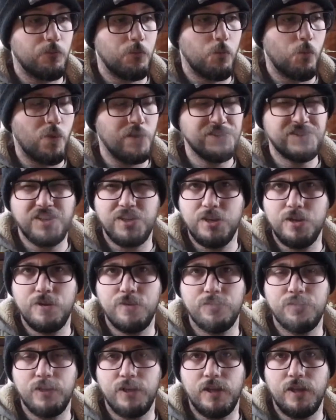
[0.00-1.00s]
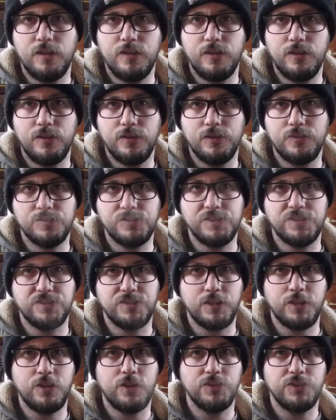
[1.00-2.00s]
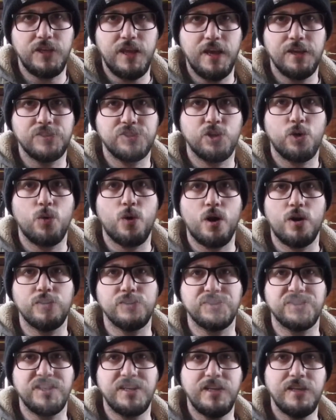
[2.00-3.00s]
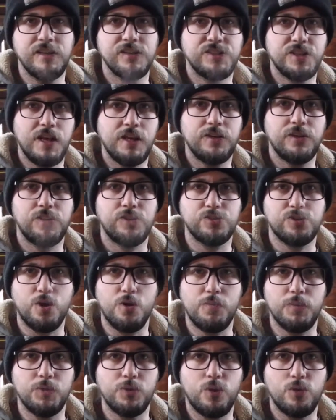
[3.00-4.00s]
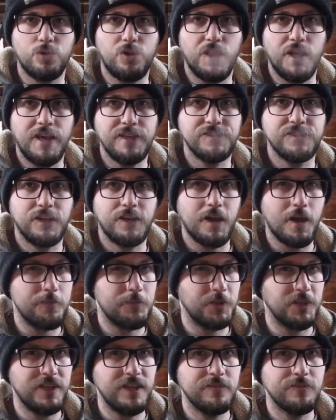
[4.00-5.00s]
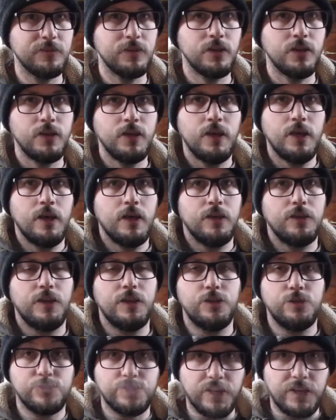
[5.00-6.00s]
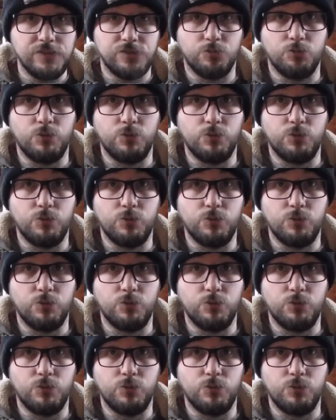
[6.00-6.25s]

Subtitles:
Once a year there's this thing called the SORC, Sand Hills Open Road Classic, I believe. They use it as a